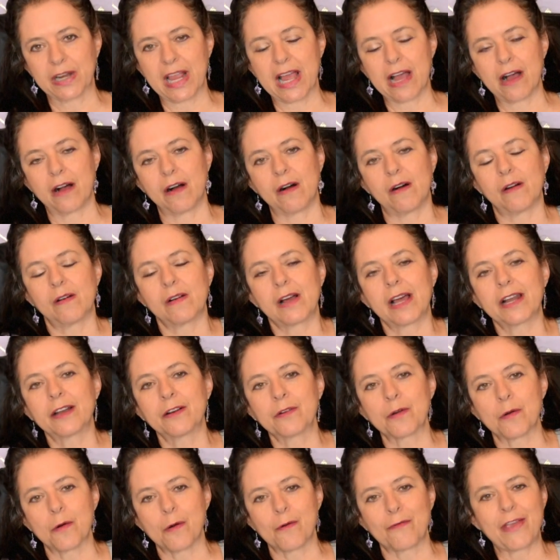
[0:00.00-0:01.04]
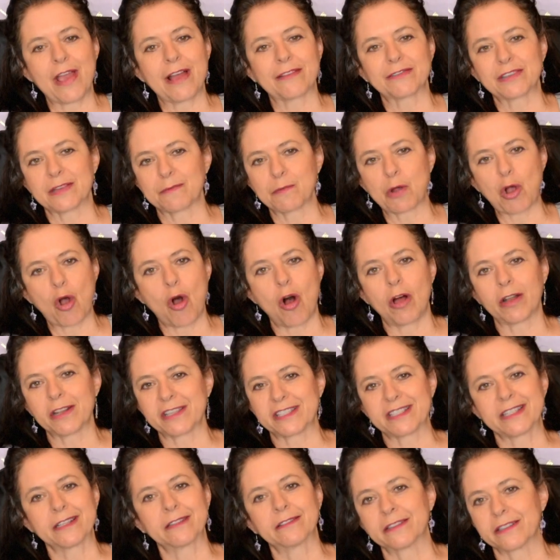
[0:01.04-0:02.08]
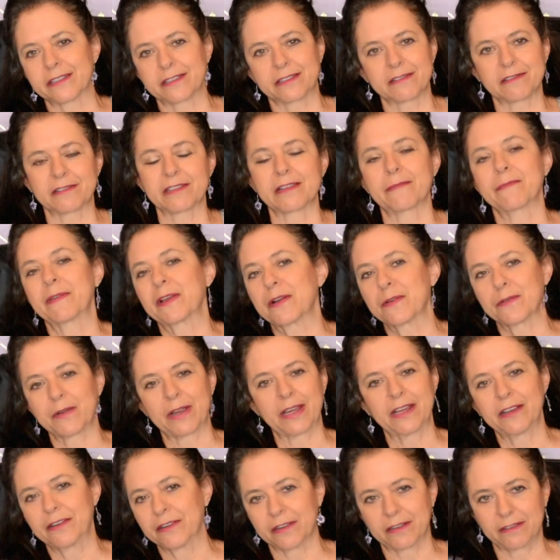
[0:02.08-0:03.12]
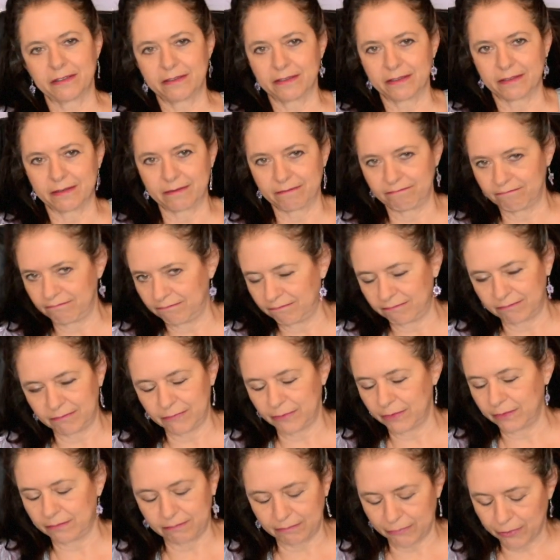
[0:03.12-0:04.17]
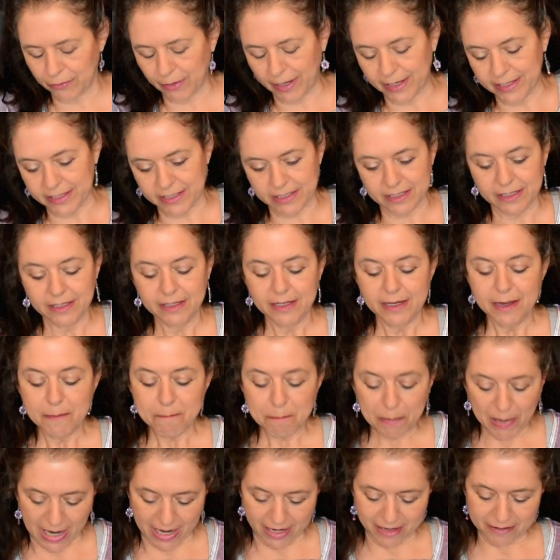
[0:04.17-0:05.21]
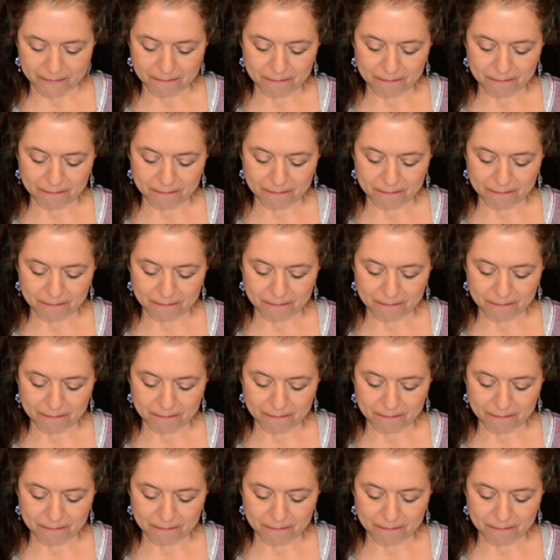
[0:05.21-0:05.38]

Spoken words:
Now, I don't know if you have some call to singleness or something. Okay, good grace. But